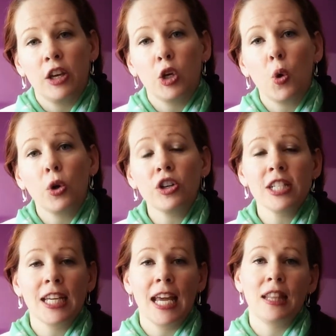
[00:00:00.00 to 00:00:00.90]
in order
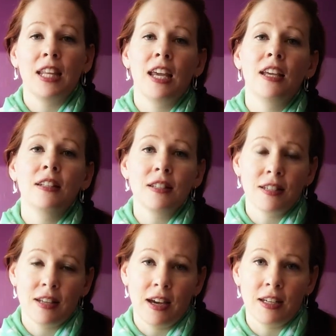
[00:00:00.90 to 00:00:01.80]
to gain the
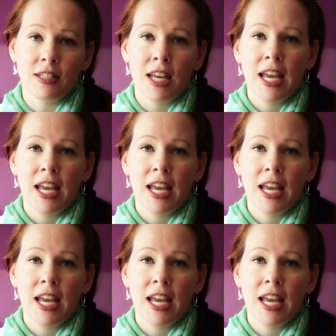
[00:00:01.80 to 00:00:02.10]
insight